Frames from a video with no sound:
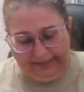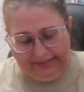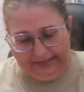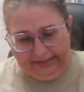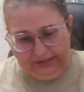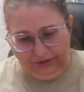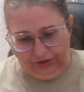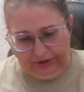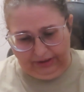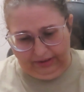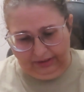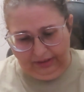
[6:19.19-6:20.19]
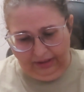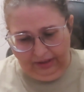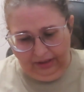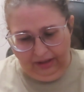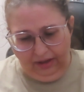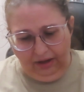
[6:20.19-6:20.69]
edition
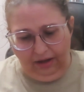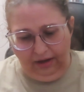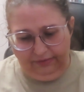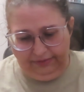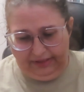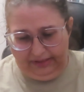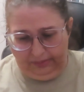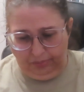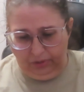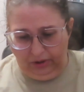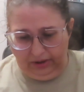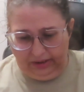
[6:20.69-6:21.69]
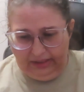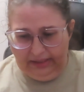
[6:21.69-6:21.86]
of this book,